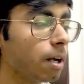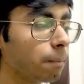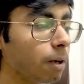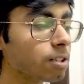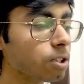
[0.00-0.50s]

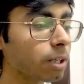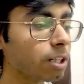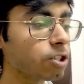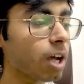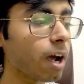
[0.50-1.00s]
Plus, you
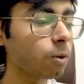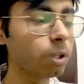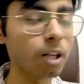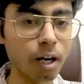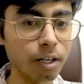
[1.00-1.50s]
can chat
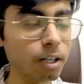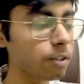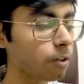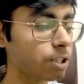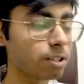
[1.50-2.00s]
with Arya,
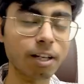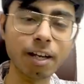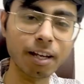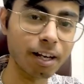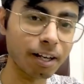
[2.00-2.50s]
which is
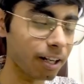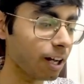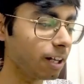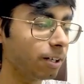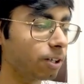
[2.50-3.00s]
again our
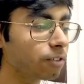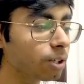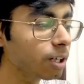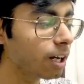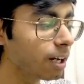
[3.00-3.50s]
AI
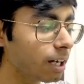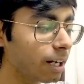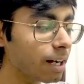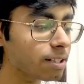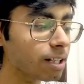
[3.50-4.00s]
interviewer.
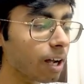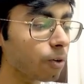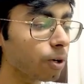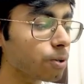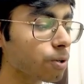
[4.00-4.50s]
Let's say I
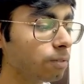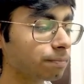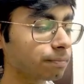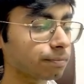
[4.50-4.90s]
want to